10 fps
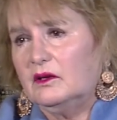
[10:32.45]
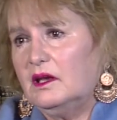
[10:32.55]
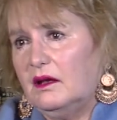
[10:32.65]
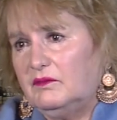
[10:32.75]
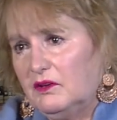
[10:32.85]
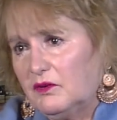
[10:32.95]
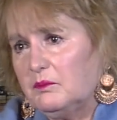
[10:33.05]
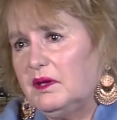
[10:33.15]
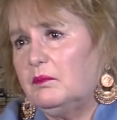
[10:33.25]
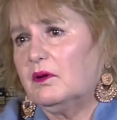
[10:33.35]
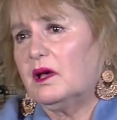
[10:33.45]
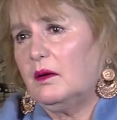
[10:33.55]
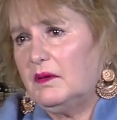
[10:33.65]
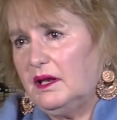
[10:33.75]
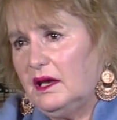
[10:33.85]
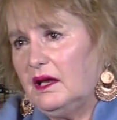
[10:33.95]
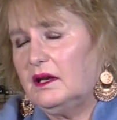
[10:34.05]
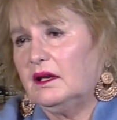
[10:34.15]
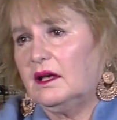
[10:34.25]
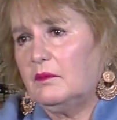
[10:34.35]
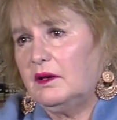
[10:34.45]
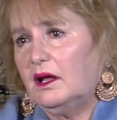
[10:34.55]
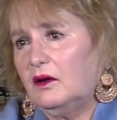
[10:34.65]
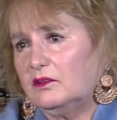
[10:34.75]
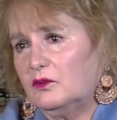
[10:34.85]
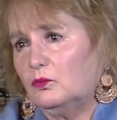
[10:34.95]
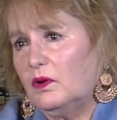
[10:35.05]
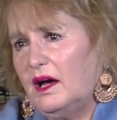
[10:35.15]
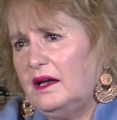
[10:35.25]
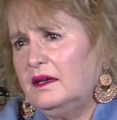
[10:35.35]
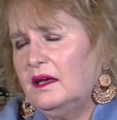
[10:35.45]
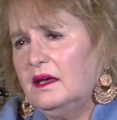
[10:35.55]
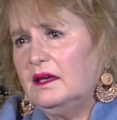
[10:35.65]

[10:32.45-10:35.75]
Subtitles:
you have different people coming in and coming out to run,